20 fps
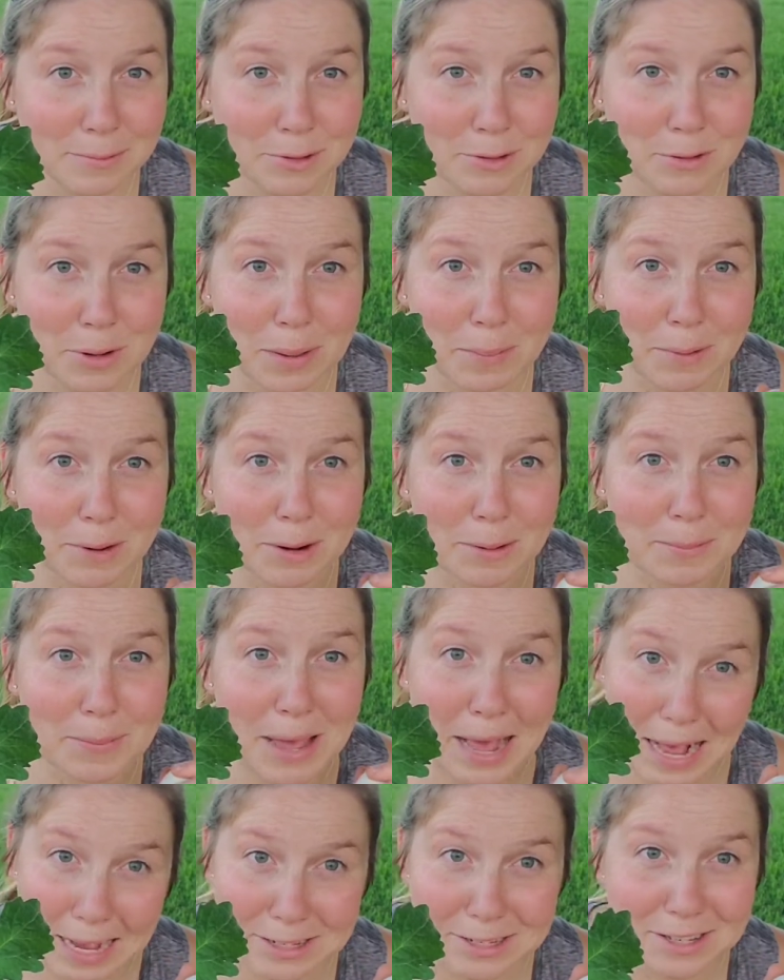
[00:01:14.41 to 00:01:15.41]
so I'm gonna
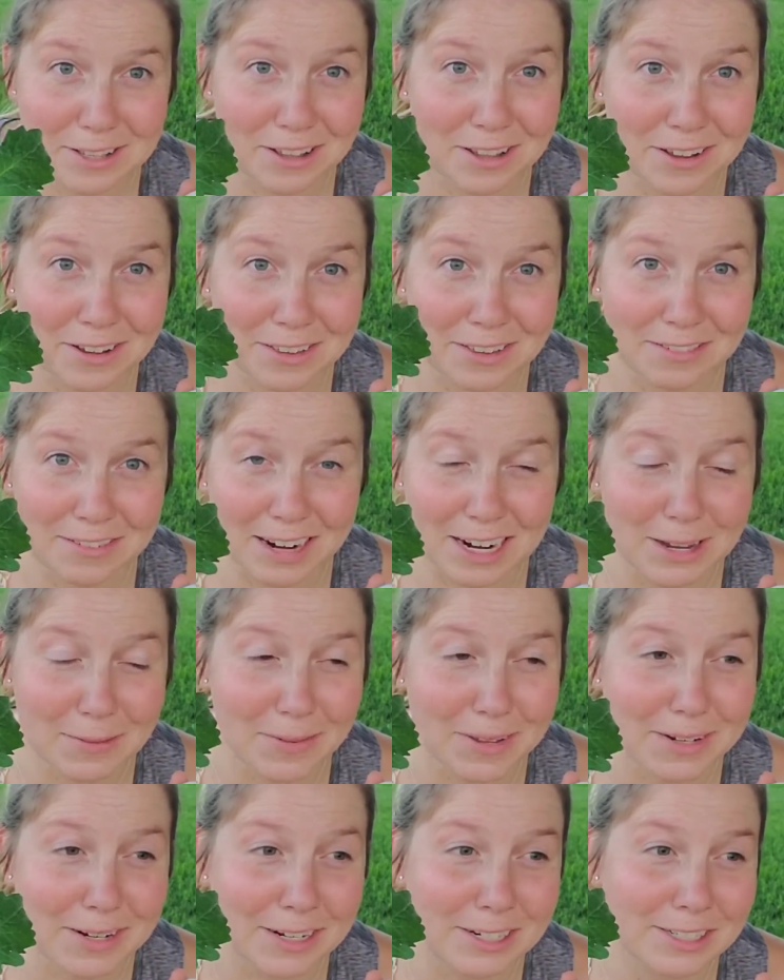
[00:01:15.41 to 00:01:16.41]
pass along the
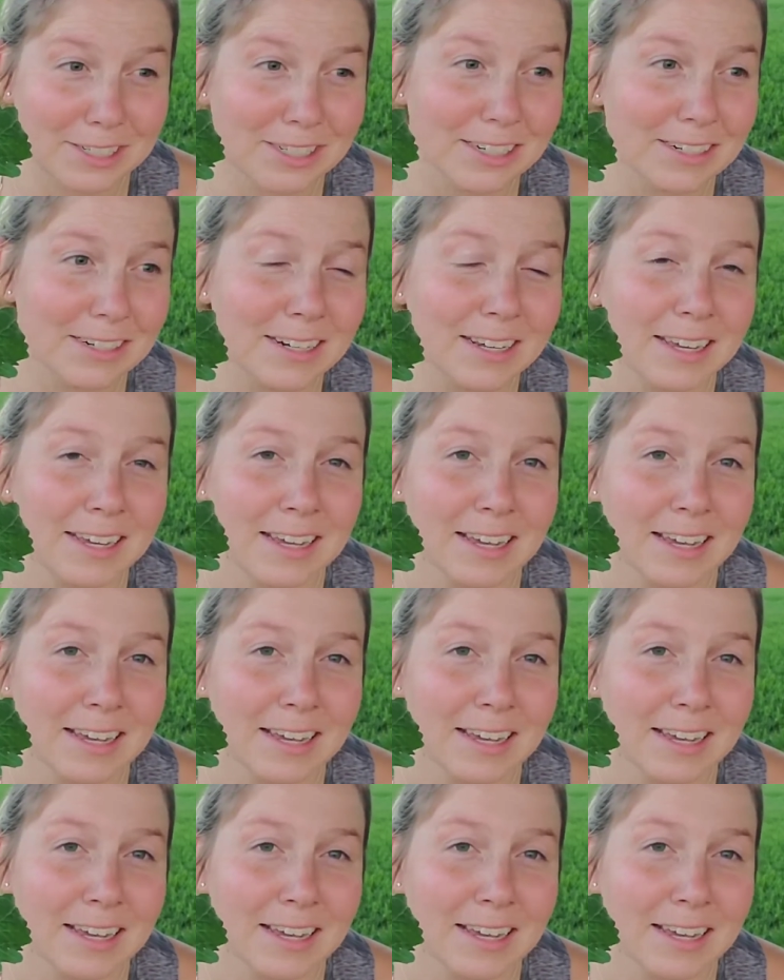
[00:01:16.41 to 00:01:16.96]
recommendation.